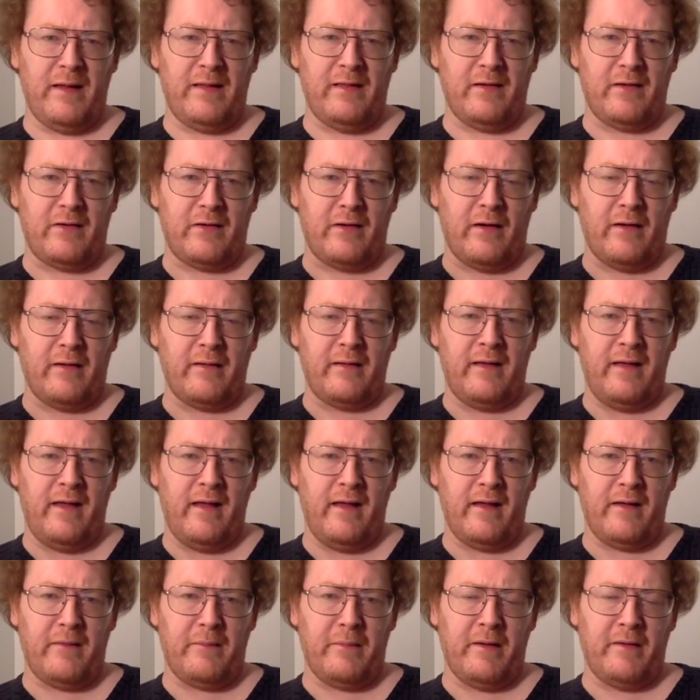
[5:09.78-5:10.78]
look
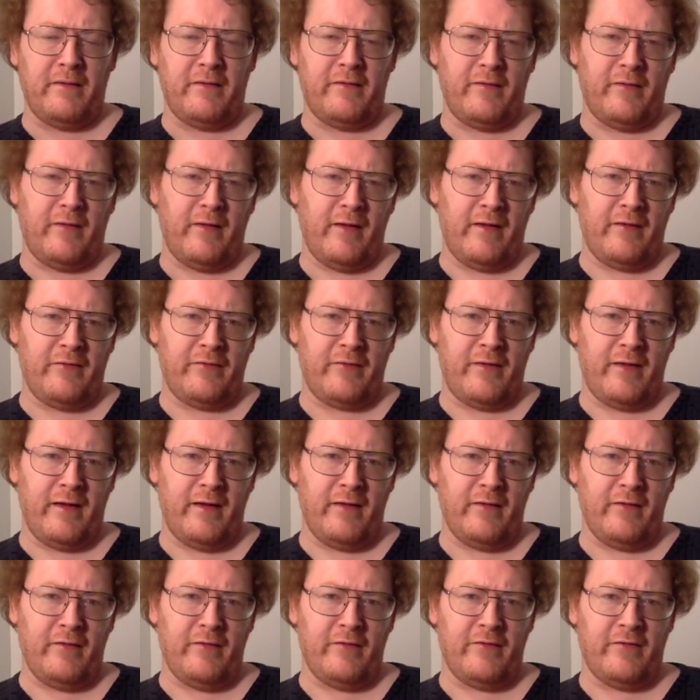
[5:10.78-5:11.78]
archaic by today's
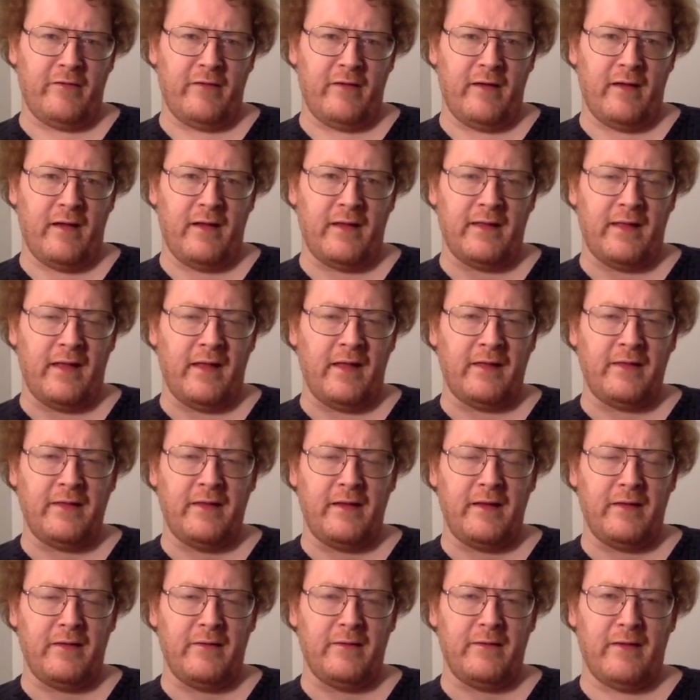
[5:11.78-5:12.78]
standards, I, I
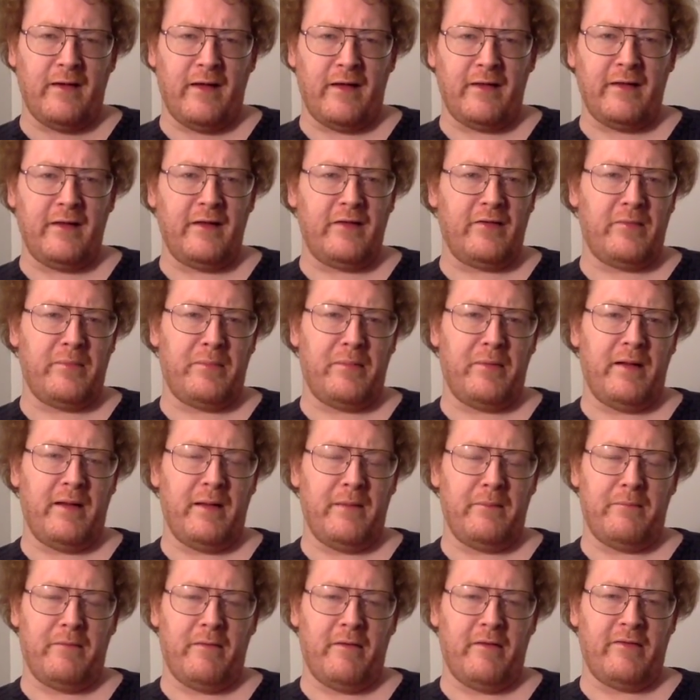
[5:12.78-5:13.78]
think it, I think it's a pretty
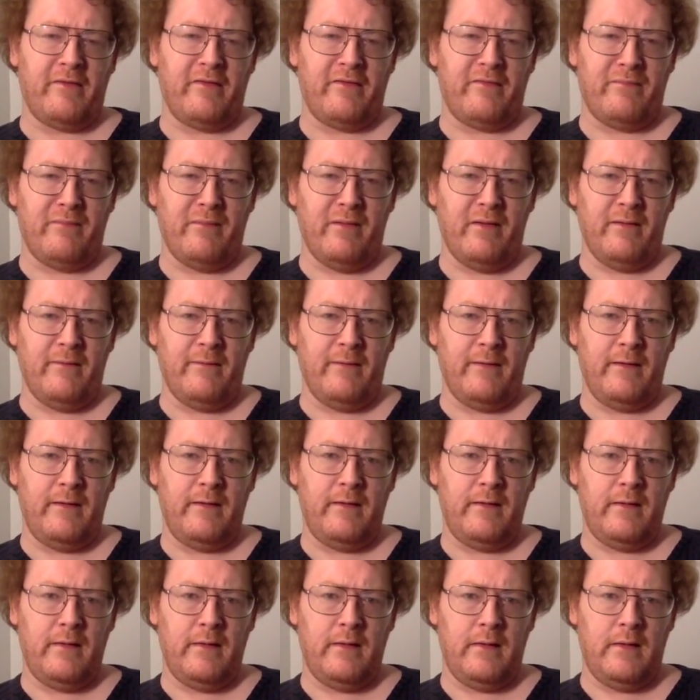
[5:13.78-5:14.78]
impressive
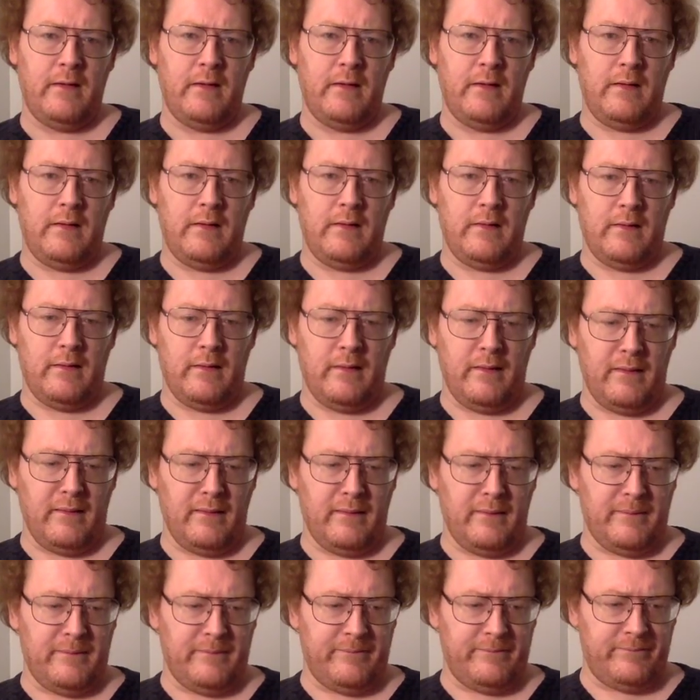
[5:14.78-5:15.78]
movie.
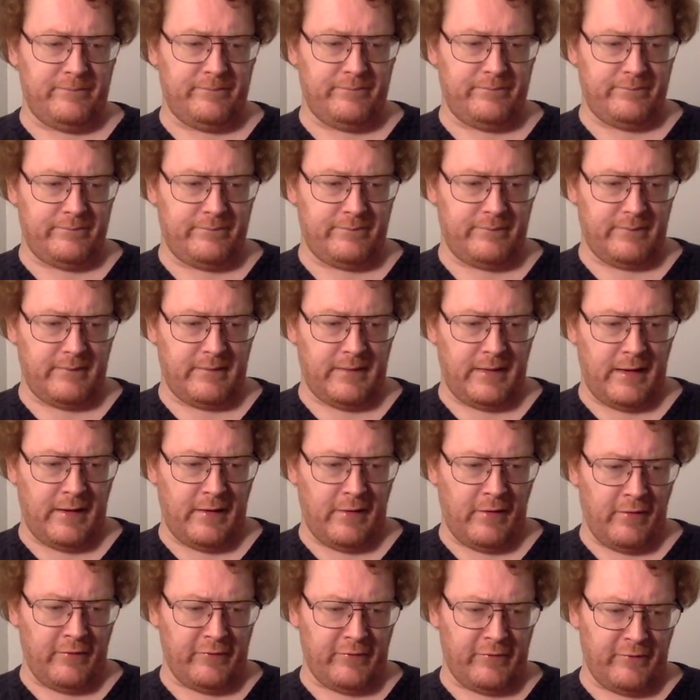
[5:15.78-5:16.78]
Um, it
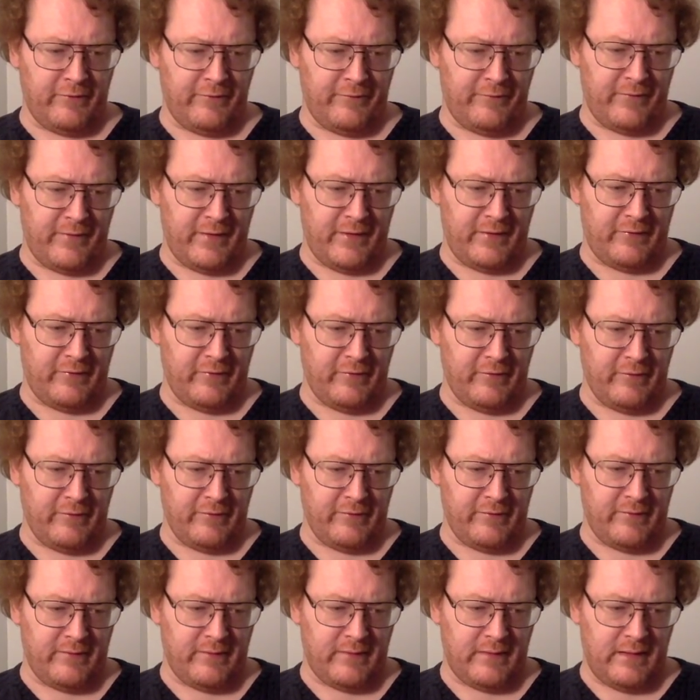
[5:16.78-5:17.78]
also
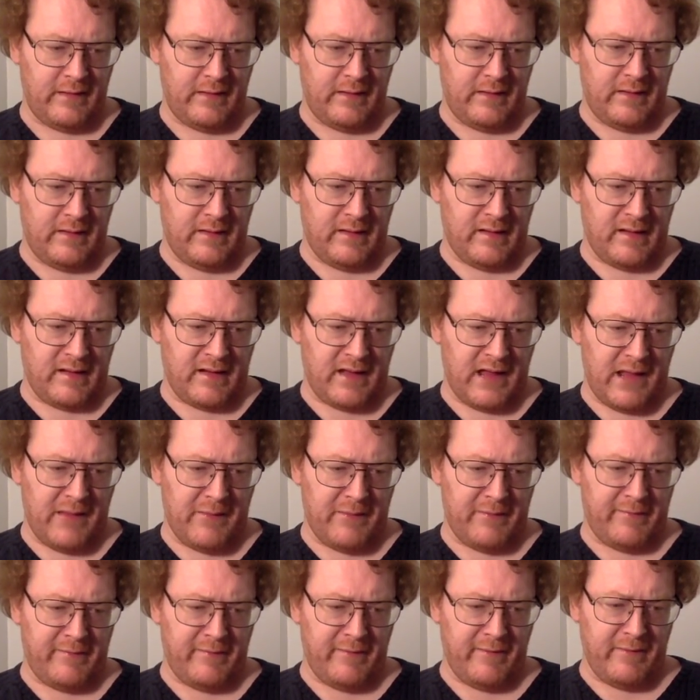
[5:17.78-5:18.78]
features a
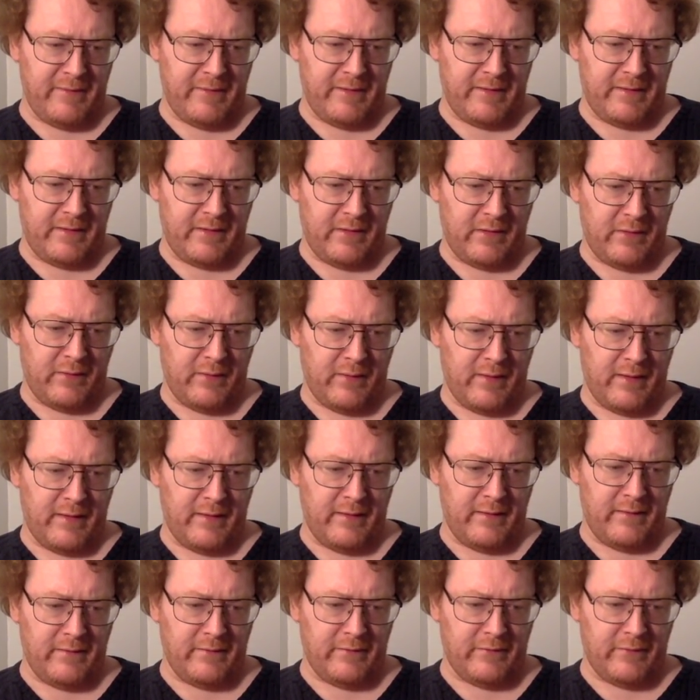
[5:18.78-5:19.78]
commentary by co
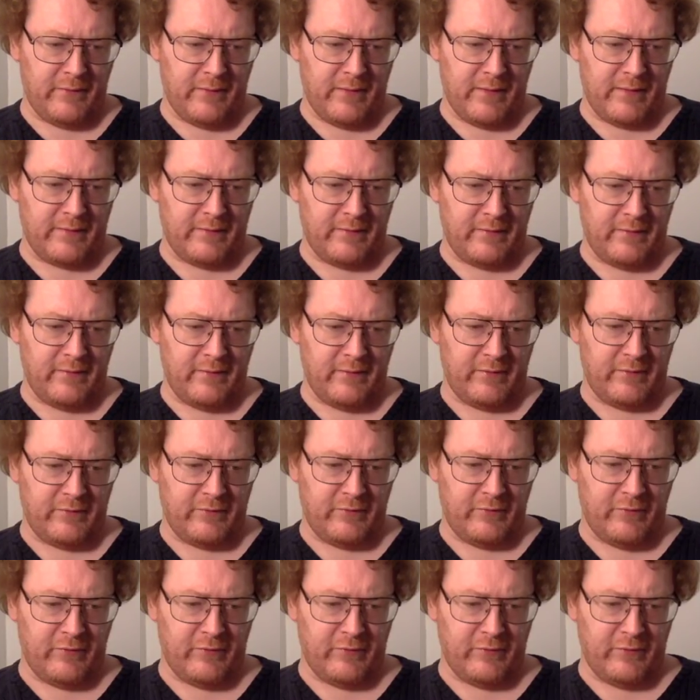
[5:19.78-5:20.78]
writer, director
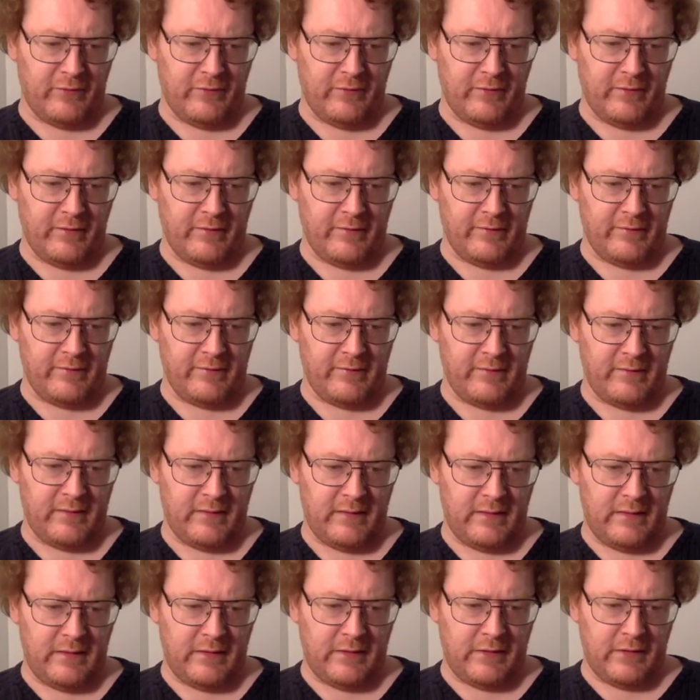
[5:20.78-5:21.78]
George Lucas,
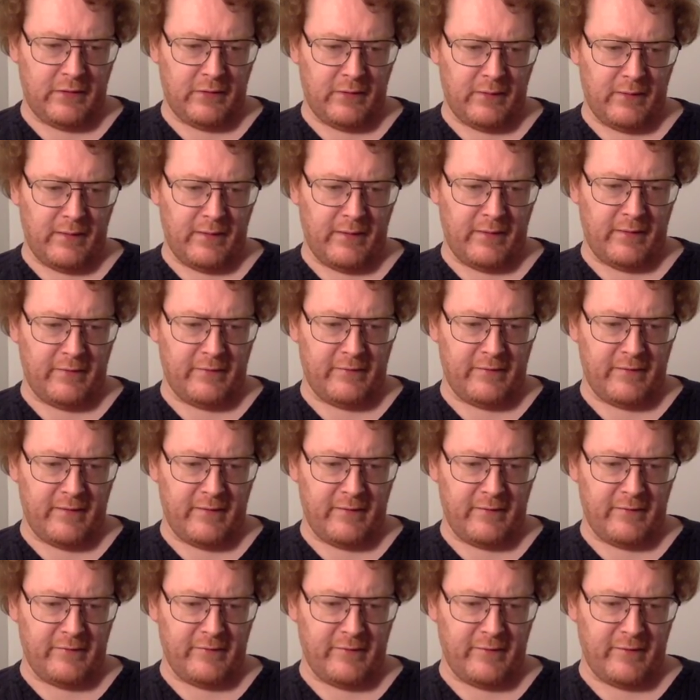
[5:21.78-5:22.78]
co writer,
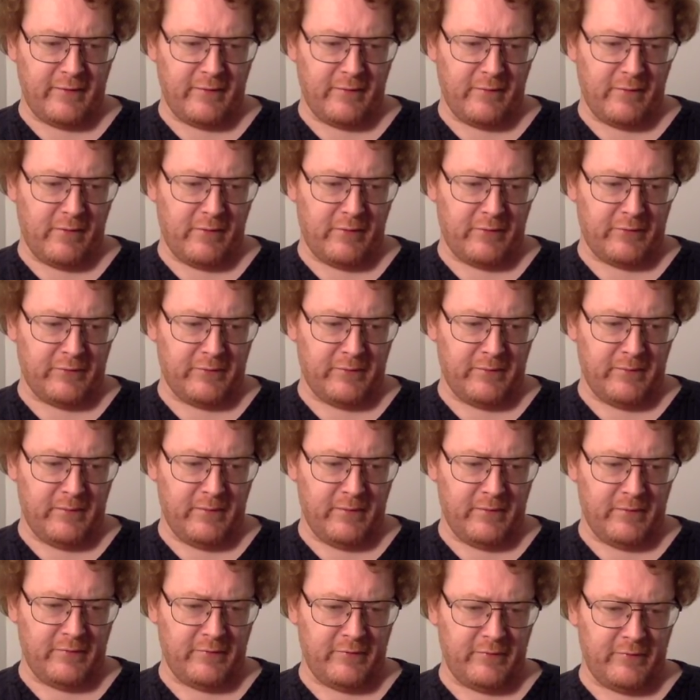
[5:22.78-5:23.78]
sound designer Walter
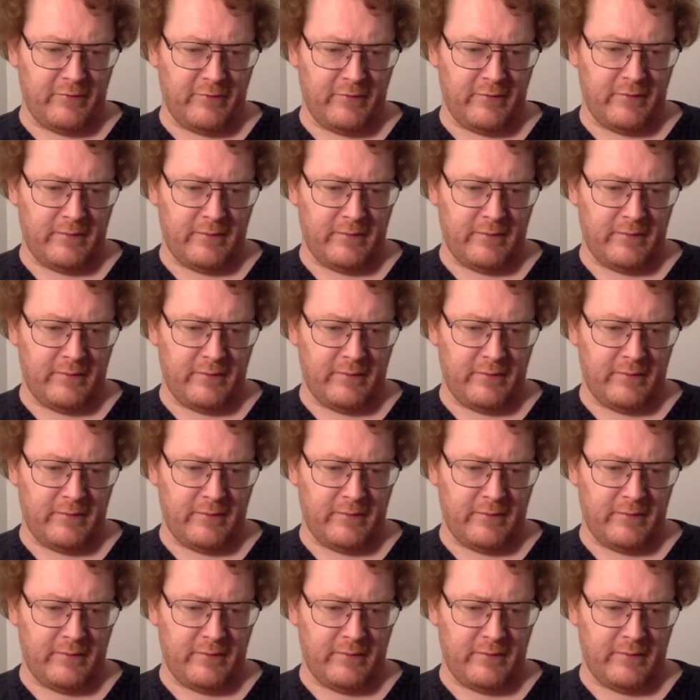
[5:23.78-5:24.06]
Murch.